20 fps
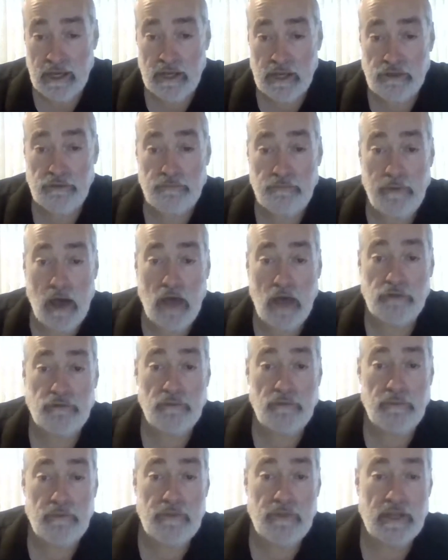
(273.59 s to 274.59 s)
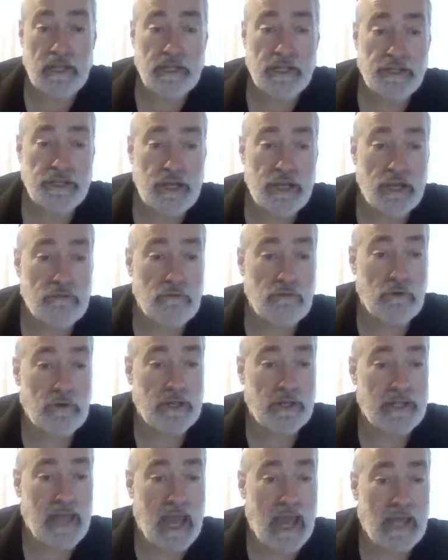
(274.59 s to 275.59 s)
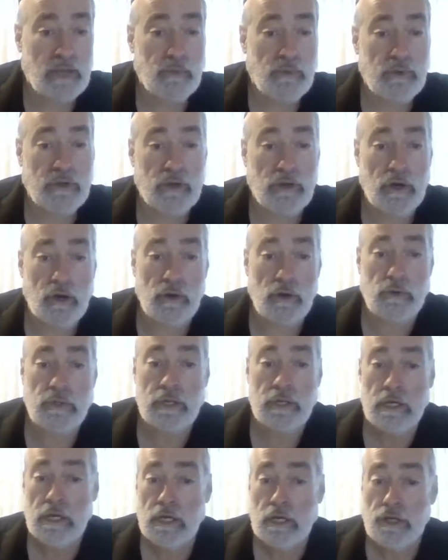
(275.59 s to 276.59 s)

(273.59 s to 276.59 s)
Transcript: it is possible that a general and adequate code